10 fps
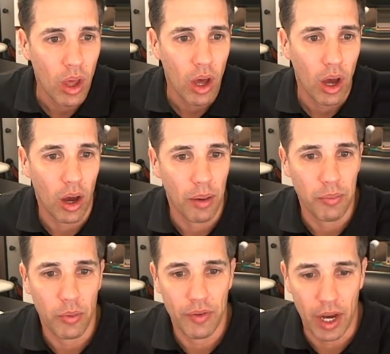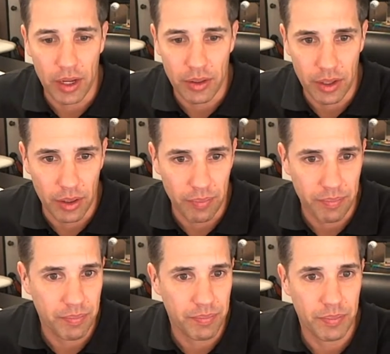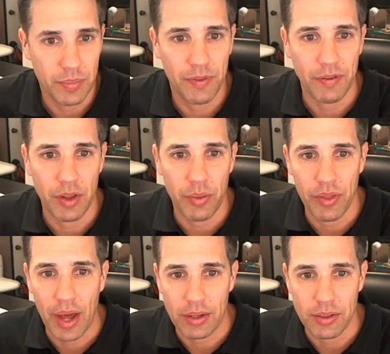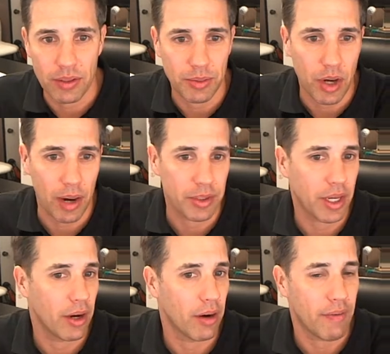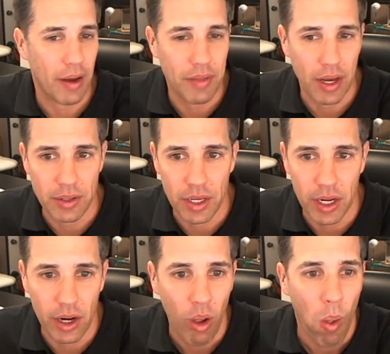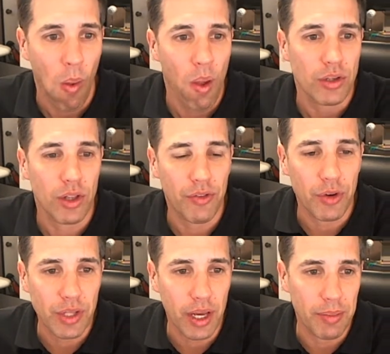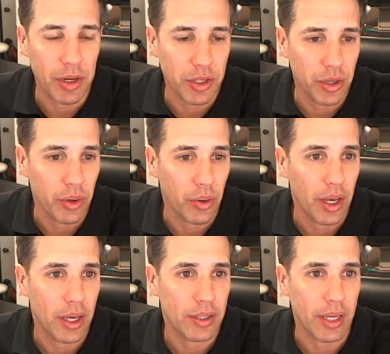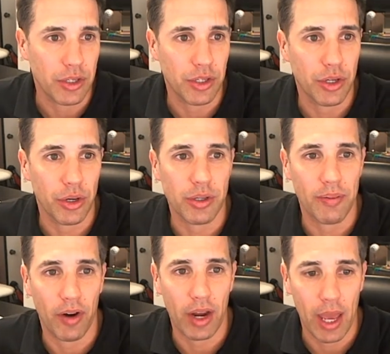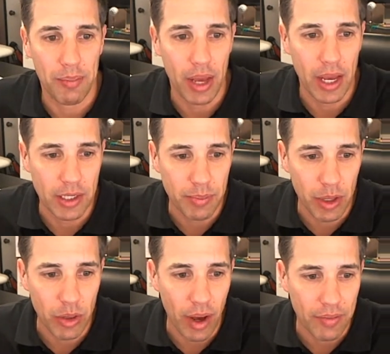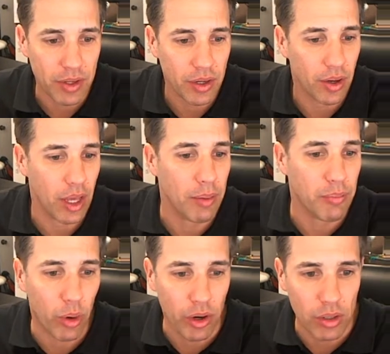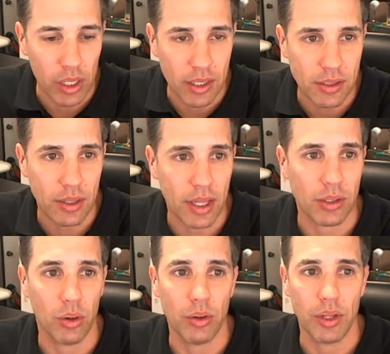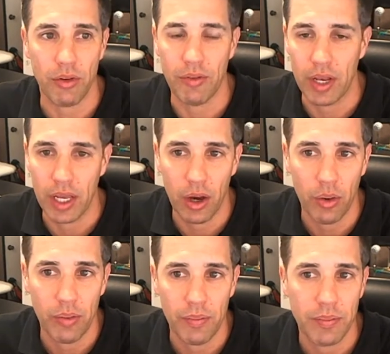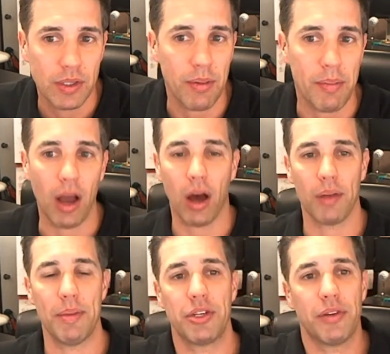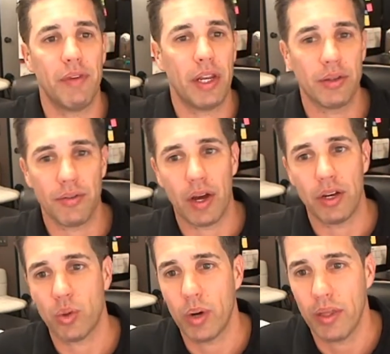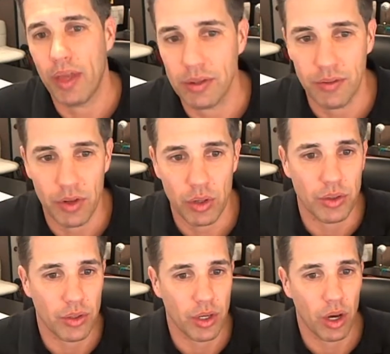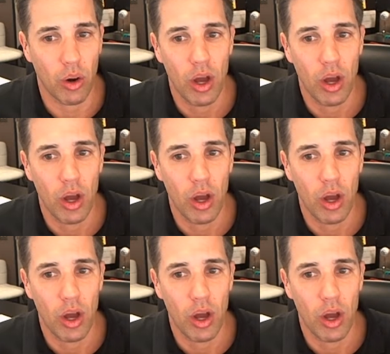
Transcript: We've got 53,000 subscribers here and 5,000 here. So the first thing I'm going to do is actually show you some of our campaigns, but you have to import your list. That's a whole nother video. Some of my automation videos have gotten 20,000 views or so.